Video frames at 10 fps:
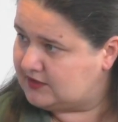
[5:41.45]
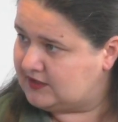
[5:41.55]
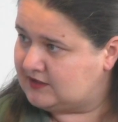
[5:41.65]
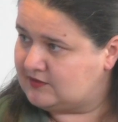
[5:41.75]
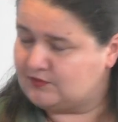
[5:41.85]

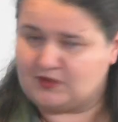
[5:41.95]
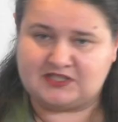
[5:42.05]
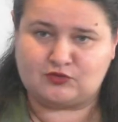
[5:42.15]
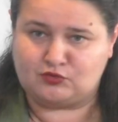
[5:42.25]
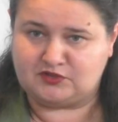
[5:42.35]
And
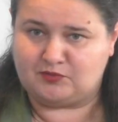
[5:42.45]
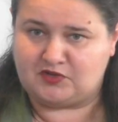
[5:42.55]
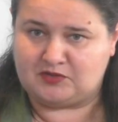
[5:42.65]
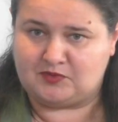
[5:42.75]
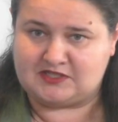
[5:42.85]
once called the
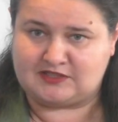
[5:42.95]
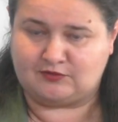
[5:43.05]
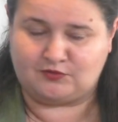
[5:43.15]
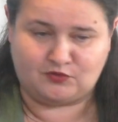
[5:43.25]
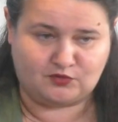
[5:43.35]

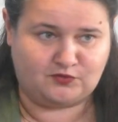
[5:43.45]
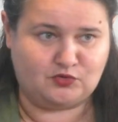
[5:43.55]
breadbasket of,